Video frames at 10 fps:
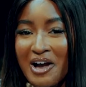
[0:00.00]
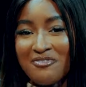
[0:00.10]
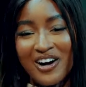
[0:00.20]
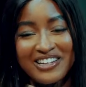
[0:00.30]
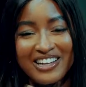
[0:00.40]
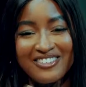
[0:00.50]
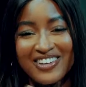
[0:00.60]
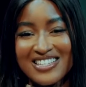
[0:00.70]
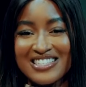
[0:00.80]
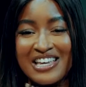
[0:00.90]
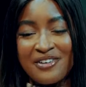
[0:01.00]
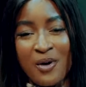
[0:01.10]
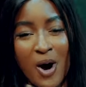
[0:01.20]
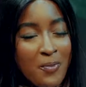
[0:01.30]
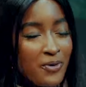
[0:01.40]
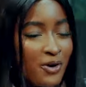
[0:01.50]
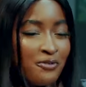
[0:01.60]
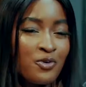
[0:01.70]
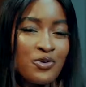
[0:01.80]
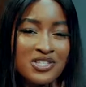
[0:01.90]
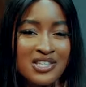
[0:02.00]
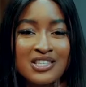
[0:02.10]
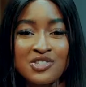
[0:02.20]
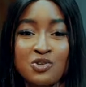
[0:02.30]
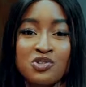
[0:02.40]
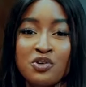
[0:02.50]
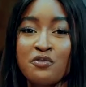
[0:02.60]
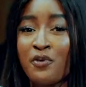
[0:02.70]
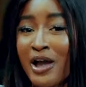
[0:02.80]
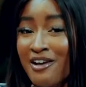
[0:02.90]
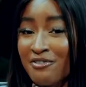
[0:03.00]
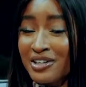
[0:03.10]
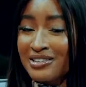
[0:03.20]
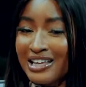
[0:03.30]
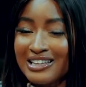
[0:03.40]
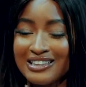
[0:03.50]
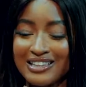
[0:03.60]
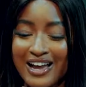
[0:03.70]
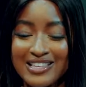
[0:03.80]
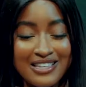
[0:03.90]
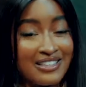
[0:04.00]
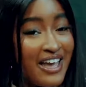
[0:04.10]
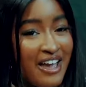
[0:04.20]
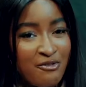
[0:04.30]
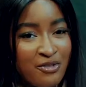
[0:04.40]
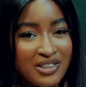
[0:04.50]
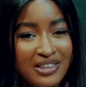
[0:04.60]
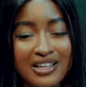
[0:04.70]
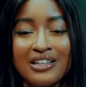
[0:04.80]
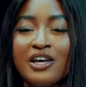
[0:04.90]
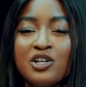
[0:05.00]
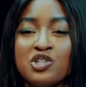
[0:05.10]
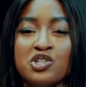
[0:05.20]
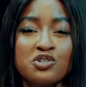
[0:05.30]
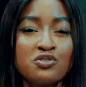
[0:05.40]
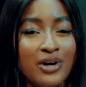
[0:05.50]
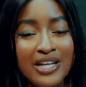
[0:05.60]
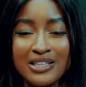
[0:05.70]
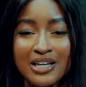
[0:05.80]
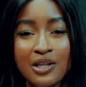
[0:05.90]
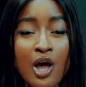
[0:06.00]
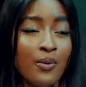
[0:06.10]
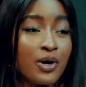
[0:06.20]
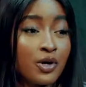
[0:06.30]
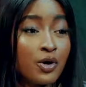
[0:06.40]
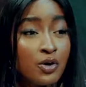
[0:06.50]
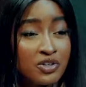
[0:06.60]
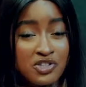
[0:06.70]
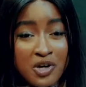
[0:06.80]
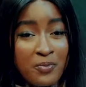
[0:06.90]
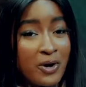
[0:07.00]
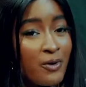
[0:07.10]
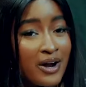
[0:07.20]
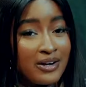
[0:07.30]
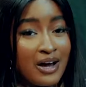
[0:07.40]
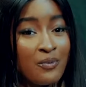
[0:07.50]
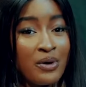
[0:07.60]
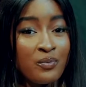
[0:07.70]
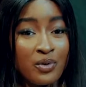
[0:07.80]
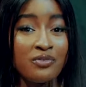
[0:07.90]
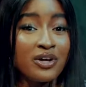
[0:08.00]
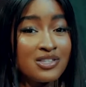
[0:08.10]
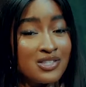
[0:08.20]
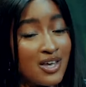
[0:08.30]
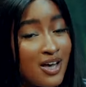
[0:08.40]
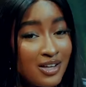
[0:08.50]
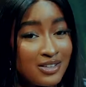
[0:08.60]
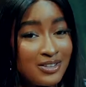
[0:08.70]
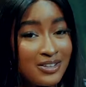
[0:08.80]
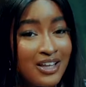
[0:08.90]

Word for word: And my name is Kim Opera. Of course, this is your show for everything nice and everything trending. We're going to go on a short break right now. When we return,